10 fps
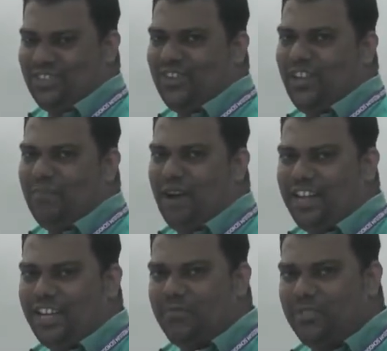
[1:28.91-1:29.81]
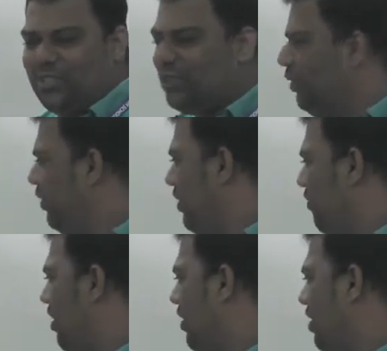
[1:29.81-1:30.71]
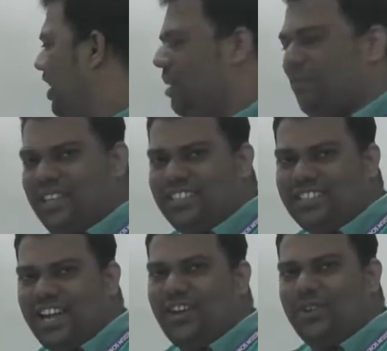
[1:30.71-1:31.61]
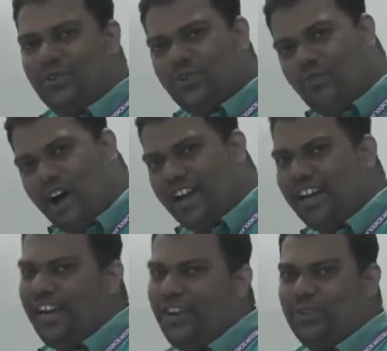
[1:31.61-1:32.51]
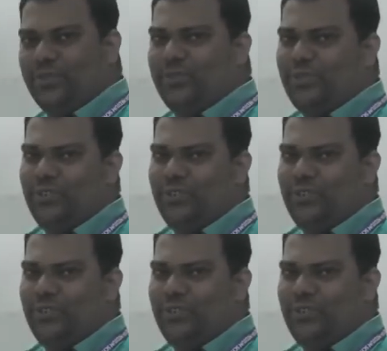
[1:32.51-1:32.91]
Okay, binary means two, whatever elements are 2, 1 and 2.